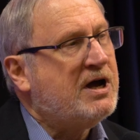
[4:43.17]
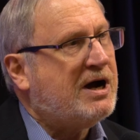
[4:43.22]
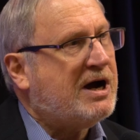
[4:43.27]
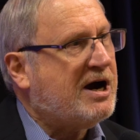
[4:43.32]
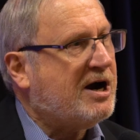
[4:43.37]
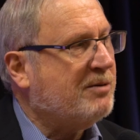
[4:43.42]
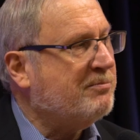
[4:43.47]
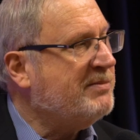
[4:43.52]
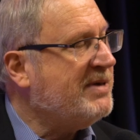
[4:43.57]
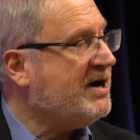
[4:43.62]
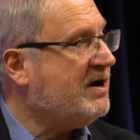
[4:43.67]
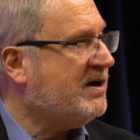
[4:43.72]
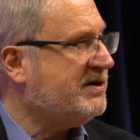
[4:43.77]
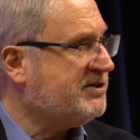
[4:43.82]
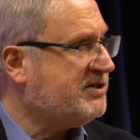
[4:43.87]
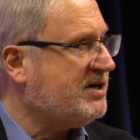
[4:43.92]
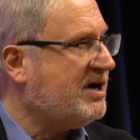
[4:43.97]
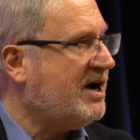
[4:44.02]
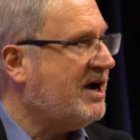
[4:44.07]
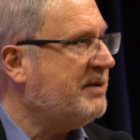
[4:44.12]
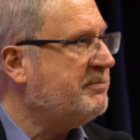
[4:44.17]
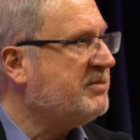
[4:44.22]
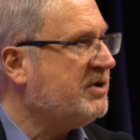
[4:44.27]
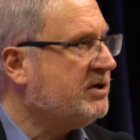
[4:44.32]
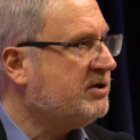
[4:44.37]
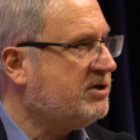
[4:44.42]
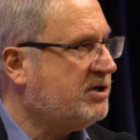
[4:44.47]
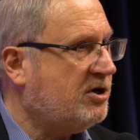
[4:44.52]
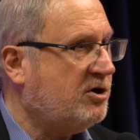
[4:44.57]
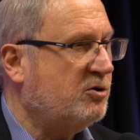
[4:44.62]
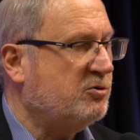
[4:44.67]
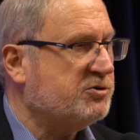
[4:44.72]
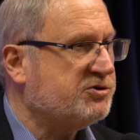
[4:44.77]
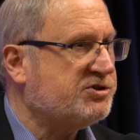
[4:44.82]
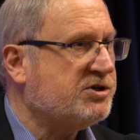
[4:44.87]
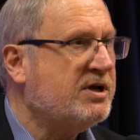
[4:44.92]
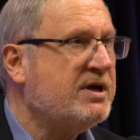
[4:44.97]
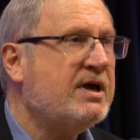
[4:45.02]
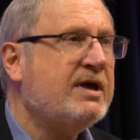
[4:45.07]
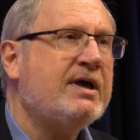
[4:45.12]
our maritime
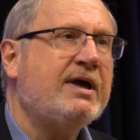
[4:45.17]
coast.